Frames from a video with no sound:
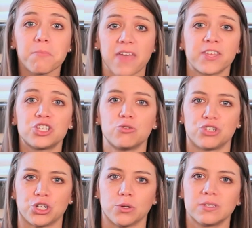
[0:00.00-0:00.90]
method you
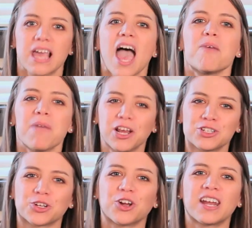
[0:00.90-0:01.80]
choose, make
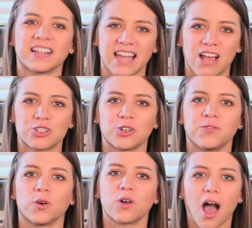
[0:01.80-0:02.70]
sure it allows you to
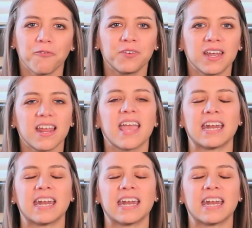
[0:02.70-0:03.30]
feel confident and